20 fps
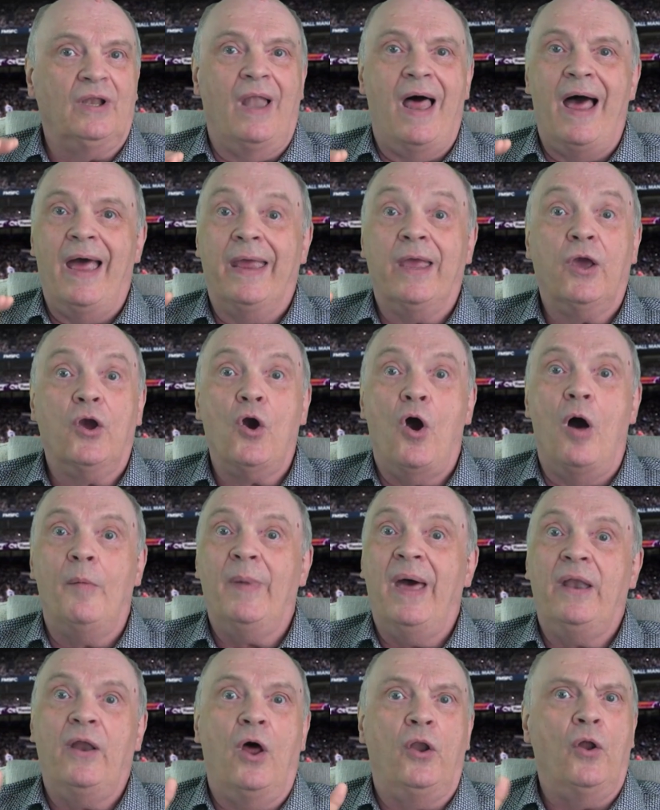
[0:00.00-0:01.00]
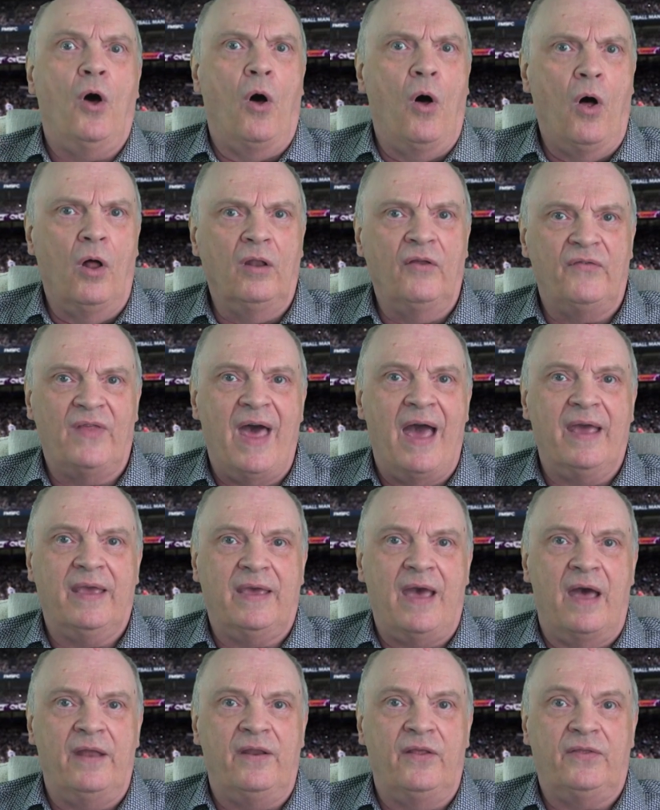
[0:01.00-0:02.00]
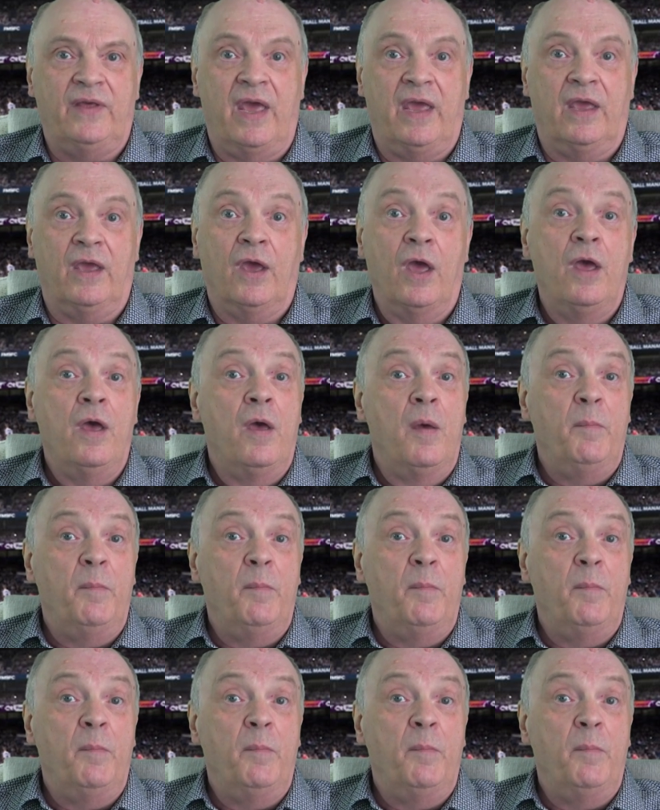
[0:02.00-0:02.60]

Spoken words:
like, comment, and all of that kind of thing.